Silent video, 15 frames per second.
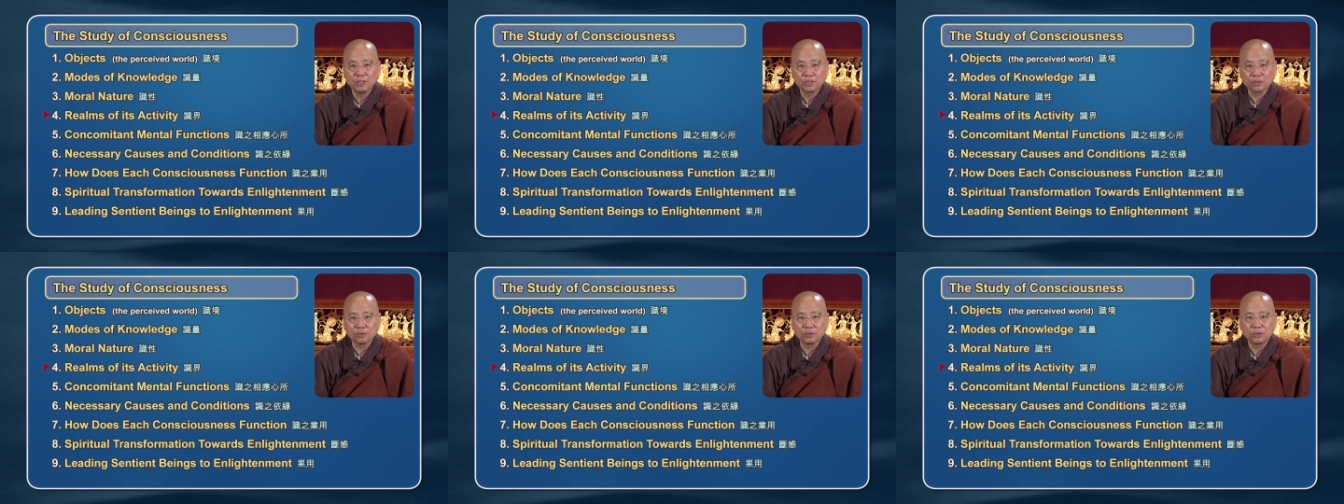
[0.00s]

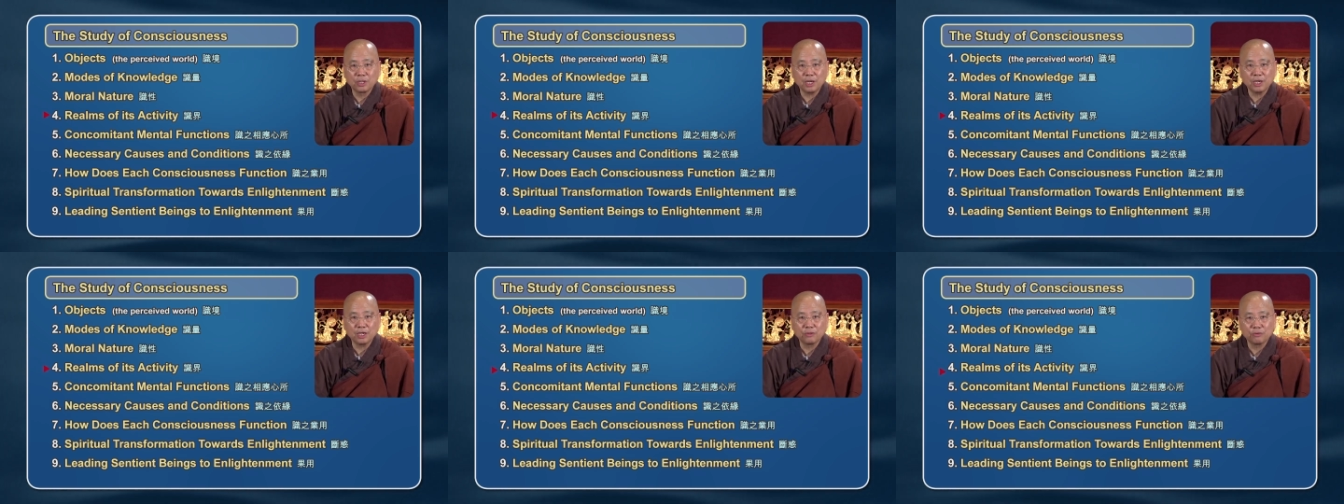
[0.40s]
So
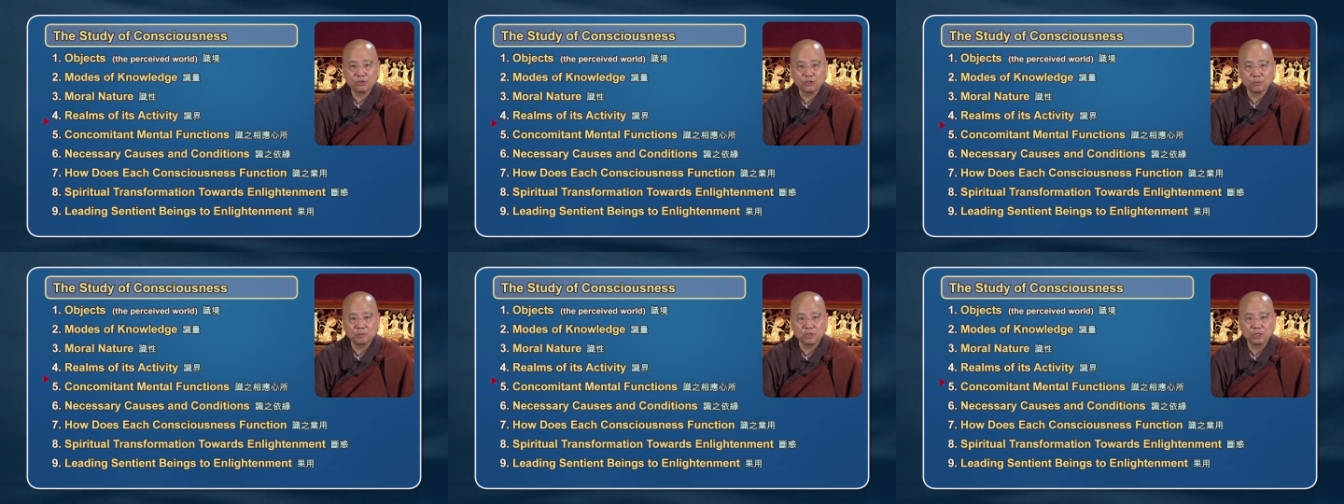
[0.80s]
today
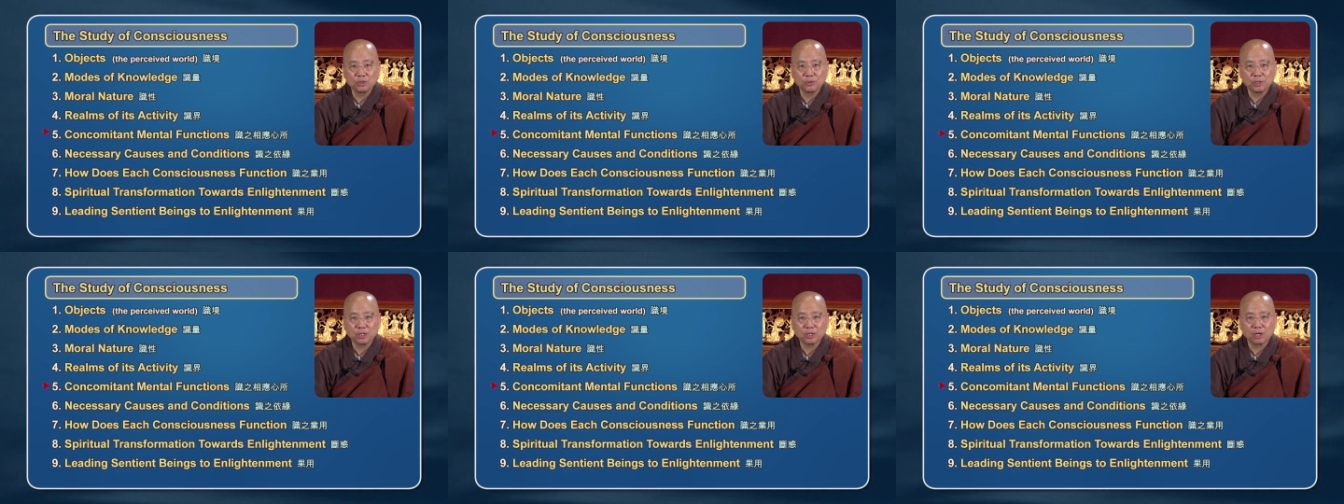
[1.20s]
we should be
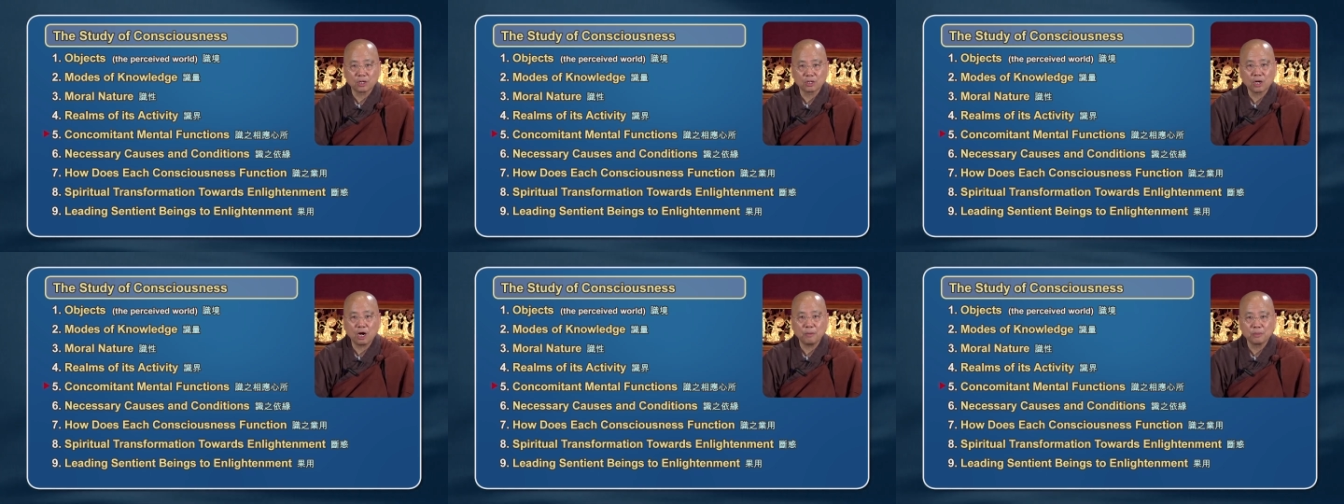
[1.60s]
doing
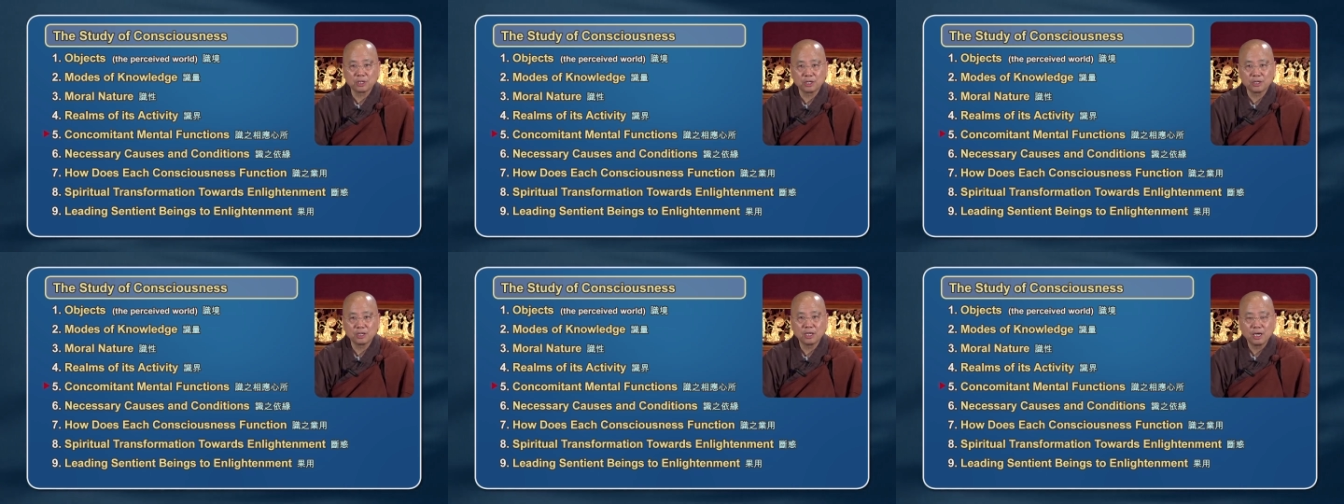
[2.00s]

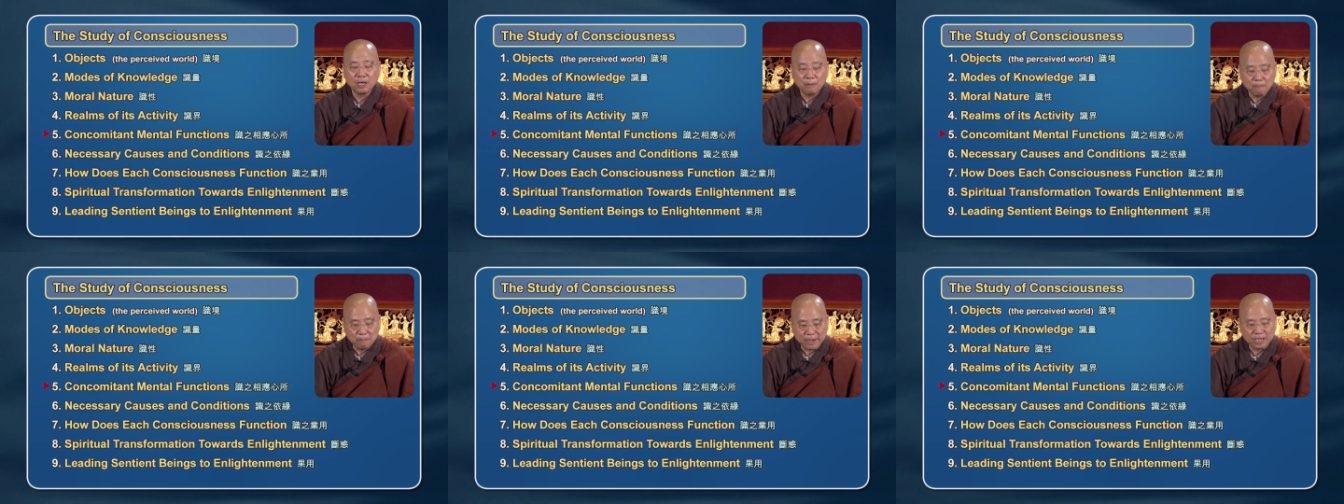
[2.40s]
concomitant
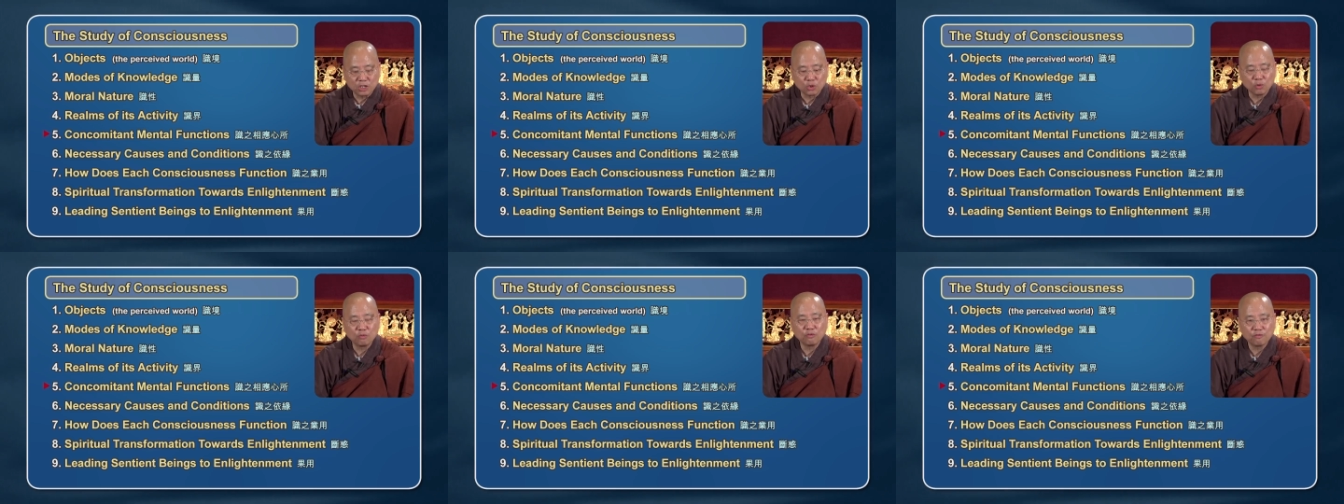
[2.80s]

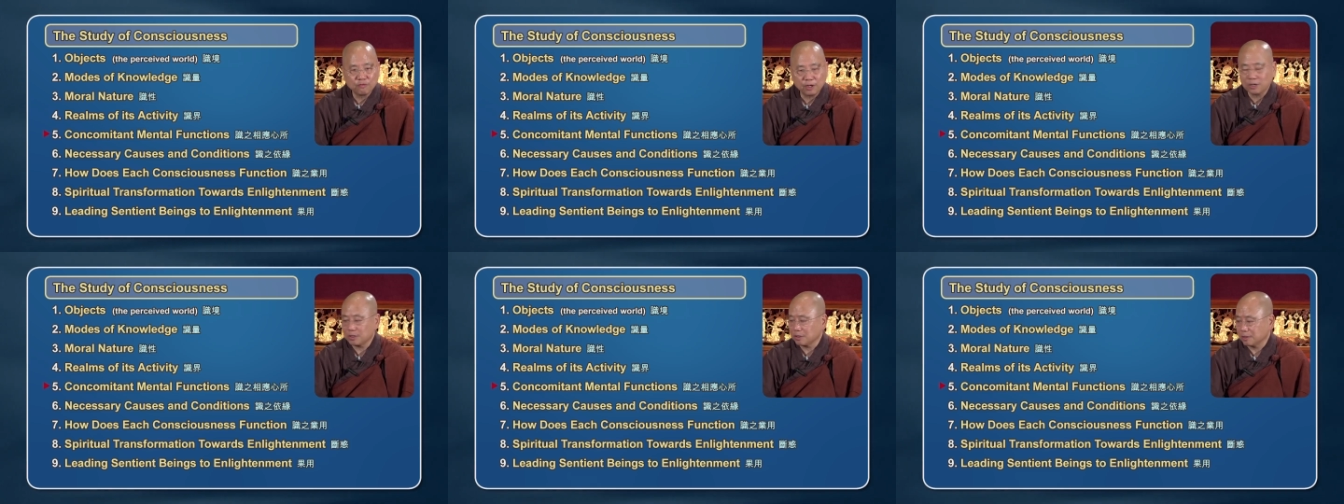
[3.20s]
mental
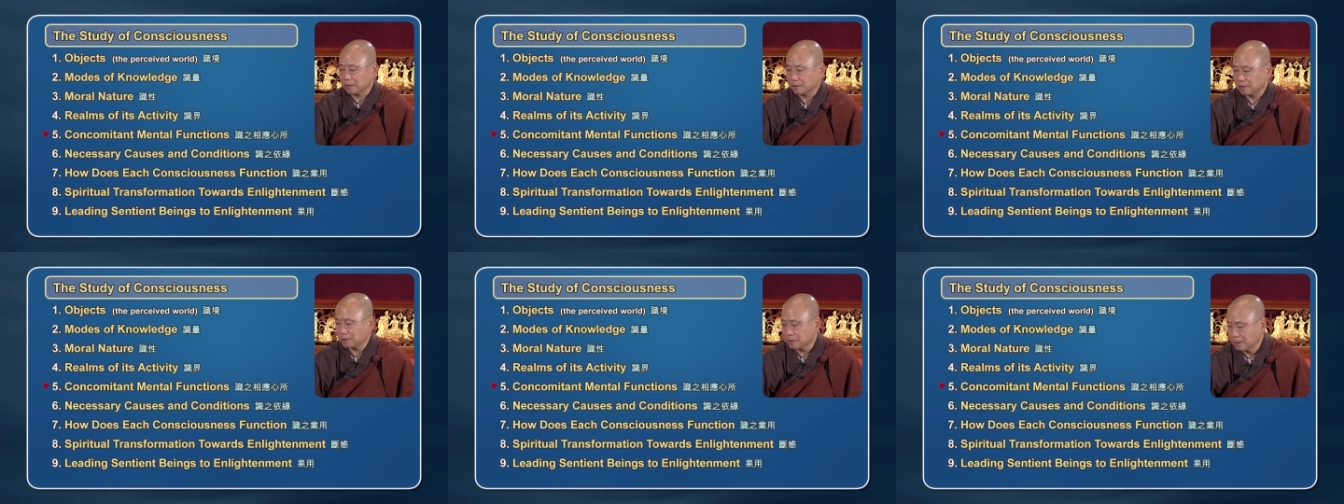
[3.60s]

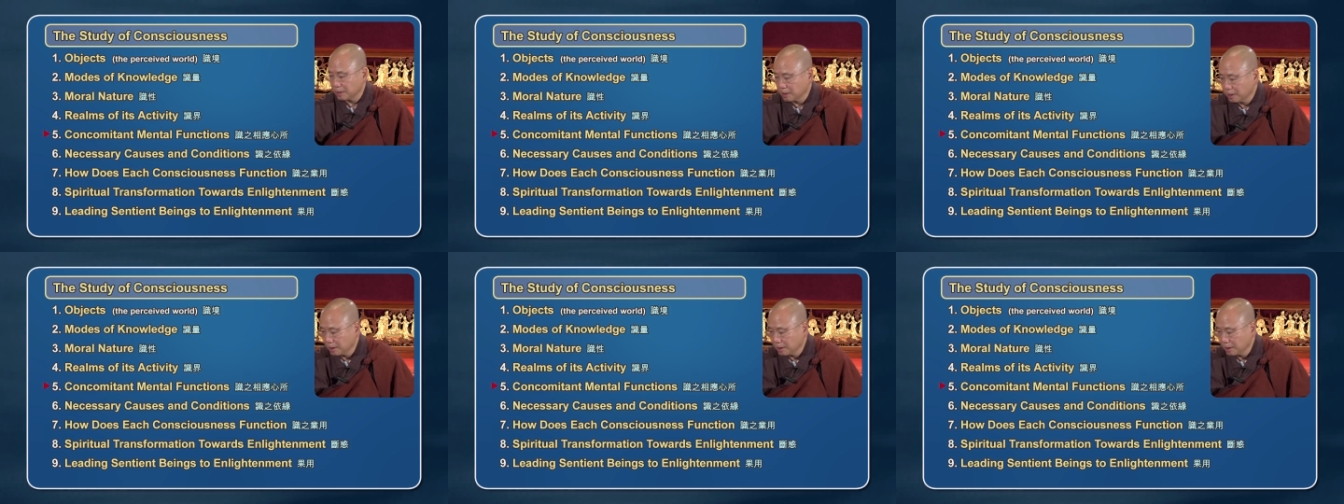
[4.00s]
functions.